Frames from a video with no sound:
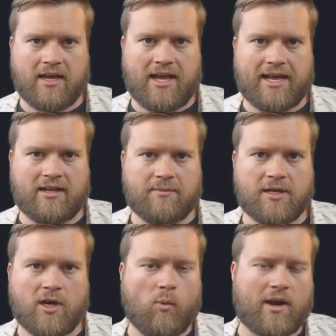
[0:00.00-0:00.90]
And let me
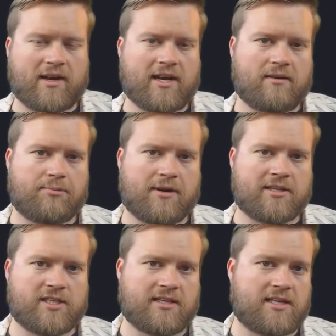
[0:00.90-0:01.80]
know what kind of
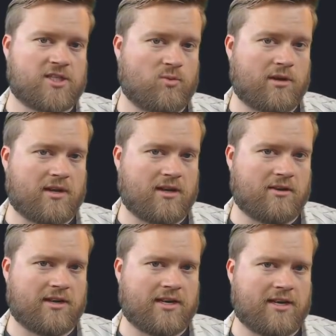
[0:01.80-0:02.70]
project that you're working on
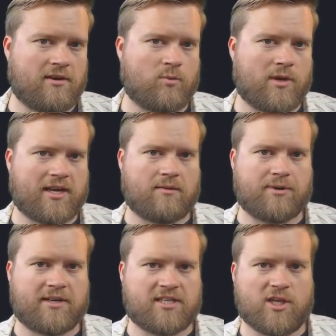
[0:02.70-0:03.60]
right now and what kind of
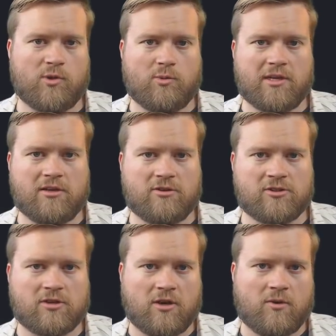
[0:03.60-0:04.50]
project you would
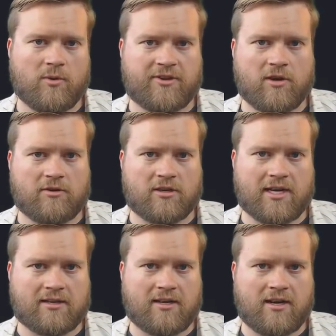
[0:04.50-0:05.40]
use with coder
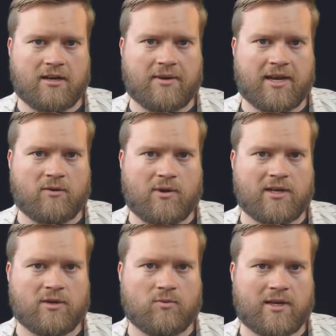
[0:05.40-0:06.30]
dot com and why
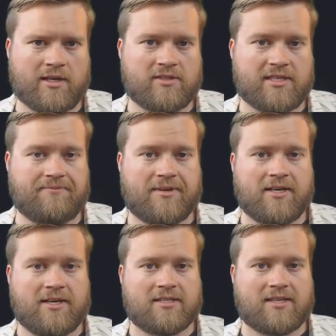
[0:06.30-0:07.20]
you'd want to use it.
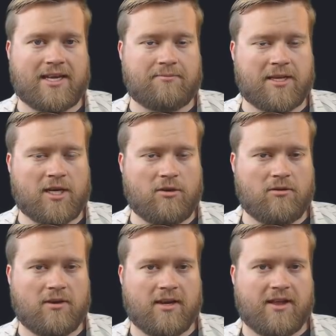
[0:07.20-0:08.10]
So let me know.
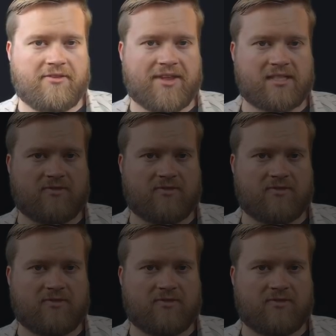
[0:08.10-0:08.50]
Thanks